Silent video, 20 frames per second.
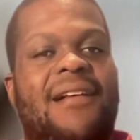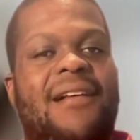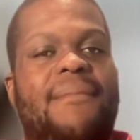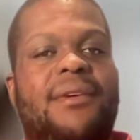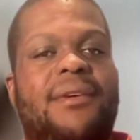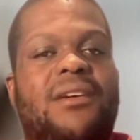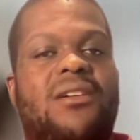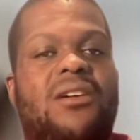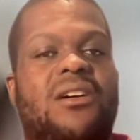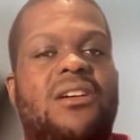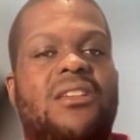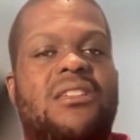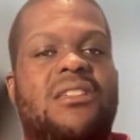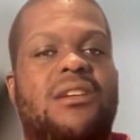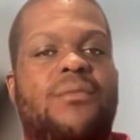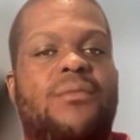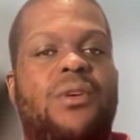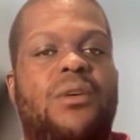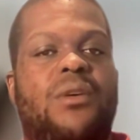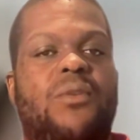because
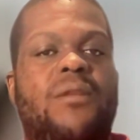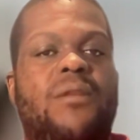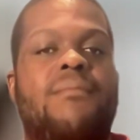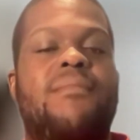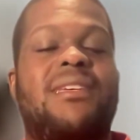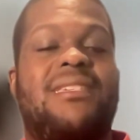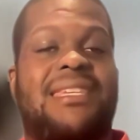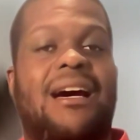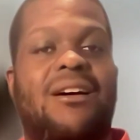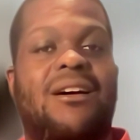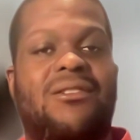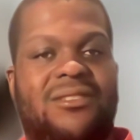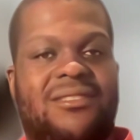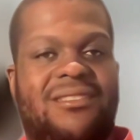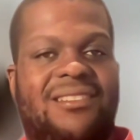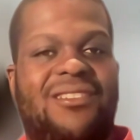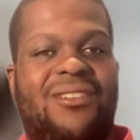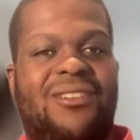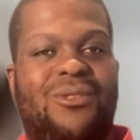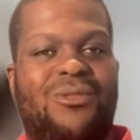we miss
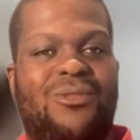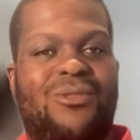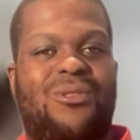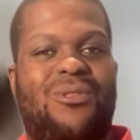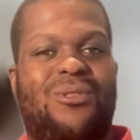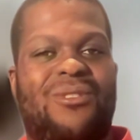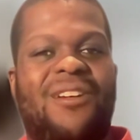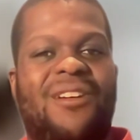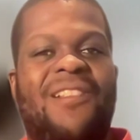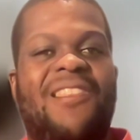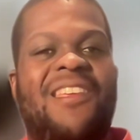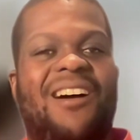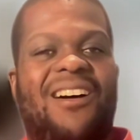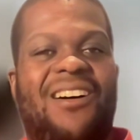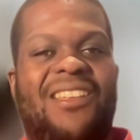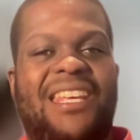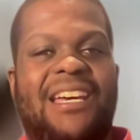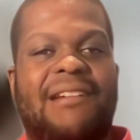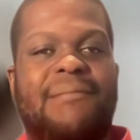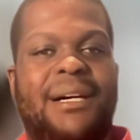out also
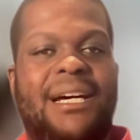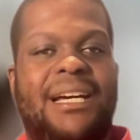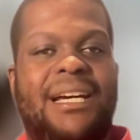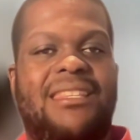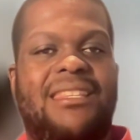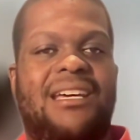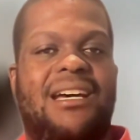on that part.